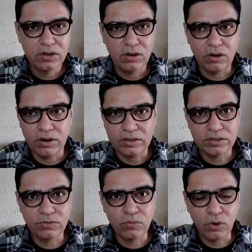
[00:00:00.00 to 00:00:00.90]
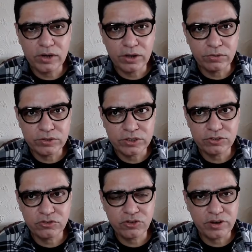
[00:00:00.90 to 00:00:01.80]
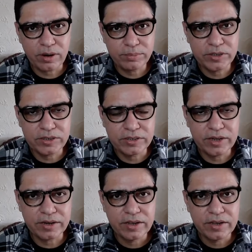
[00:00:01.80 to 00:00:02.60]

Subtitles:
or there's a volcano which has just erupted in their